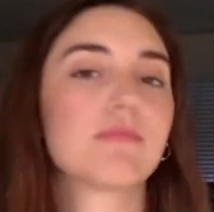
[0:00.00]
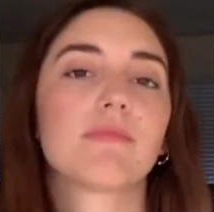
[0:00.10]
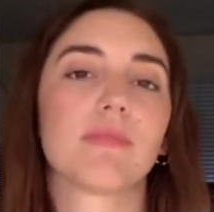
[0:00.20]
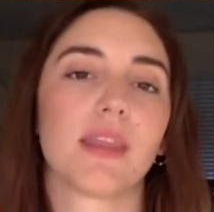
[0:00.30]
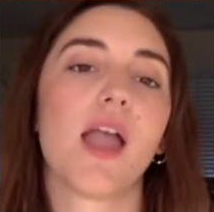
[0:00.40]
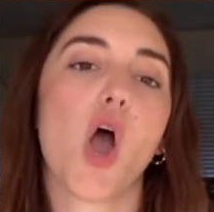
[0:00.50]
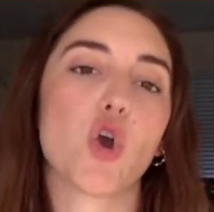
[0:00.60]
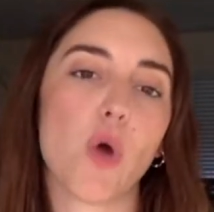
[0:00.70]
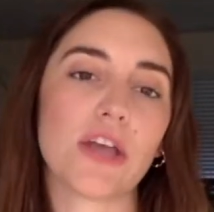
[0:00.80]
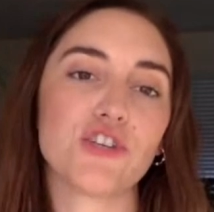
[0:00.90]

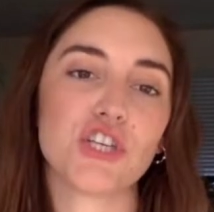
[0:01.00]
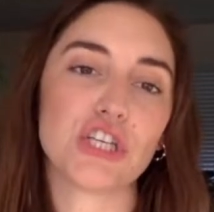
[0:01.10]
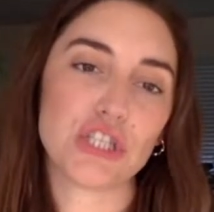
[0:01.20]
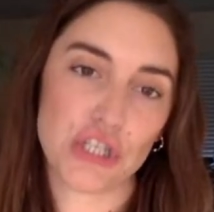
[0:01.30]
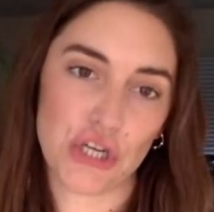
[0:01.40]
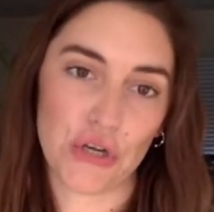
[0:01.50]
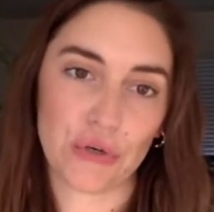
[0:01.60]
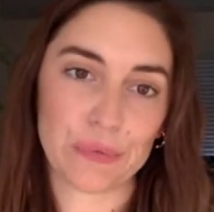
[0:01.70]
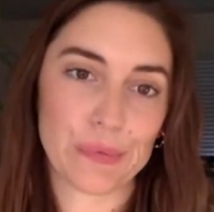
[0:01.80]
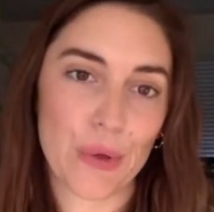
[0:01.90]
Question 2,
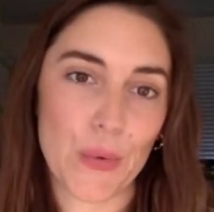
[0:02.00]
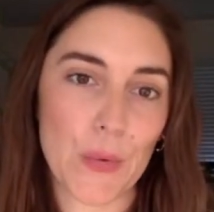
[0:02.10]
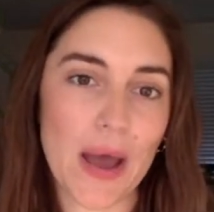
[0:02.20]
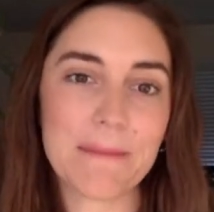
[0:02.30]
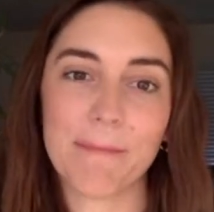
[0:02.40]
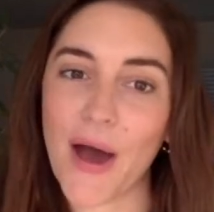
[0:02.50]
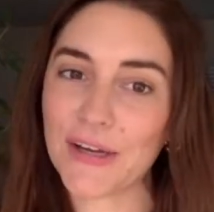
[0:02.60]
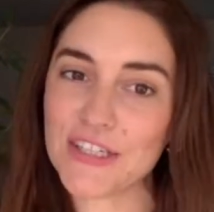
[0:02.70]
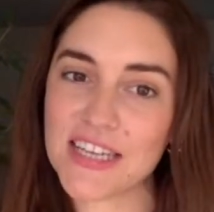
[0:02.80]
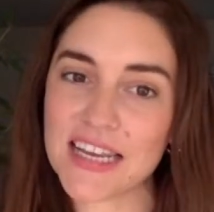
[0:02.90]
what modern-day
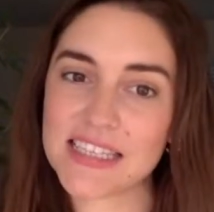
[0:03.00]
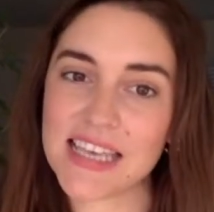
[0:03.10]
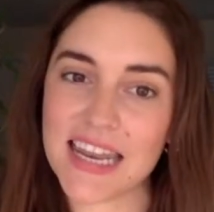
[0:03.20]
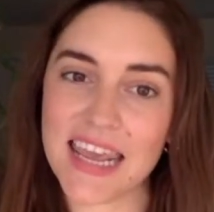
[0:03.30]
city